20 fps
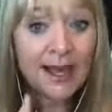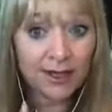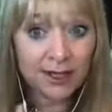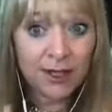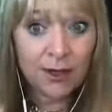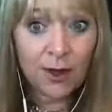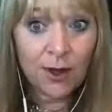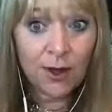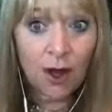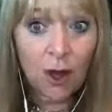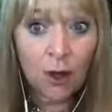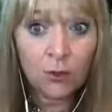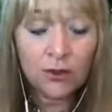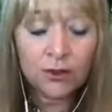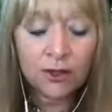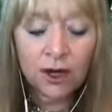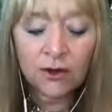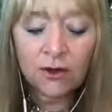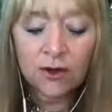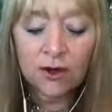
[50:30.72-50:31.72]
you know, owning
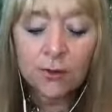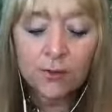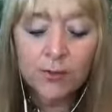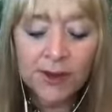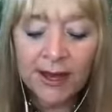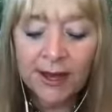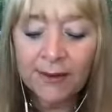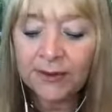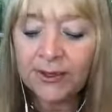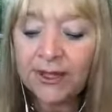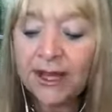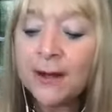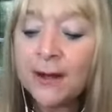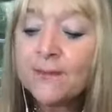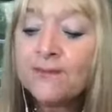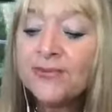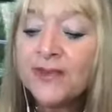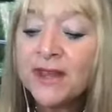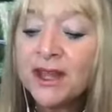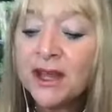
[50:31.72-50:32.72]
our own power. Now,
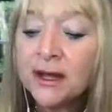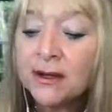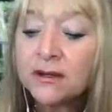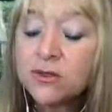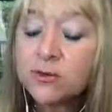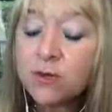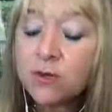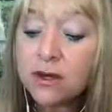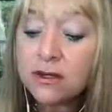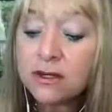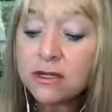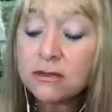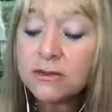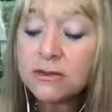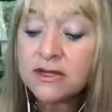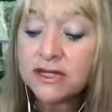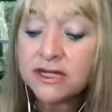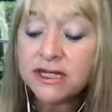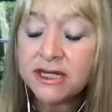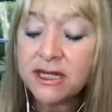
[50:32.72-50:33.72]
I was working with a
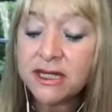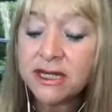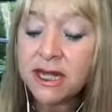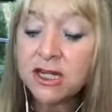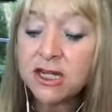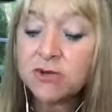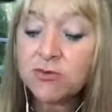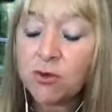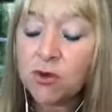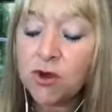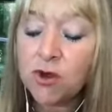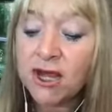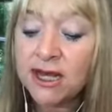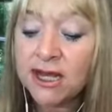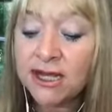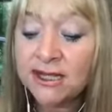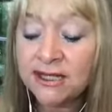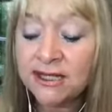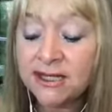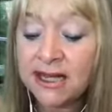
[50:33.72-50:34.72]
teenage boy and his
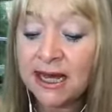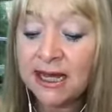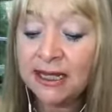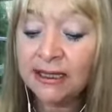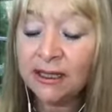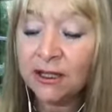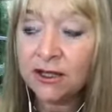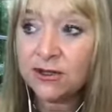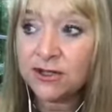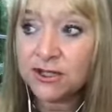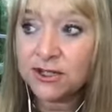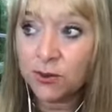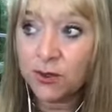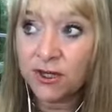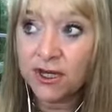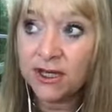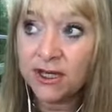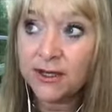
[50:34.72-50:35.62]
dad last week.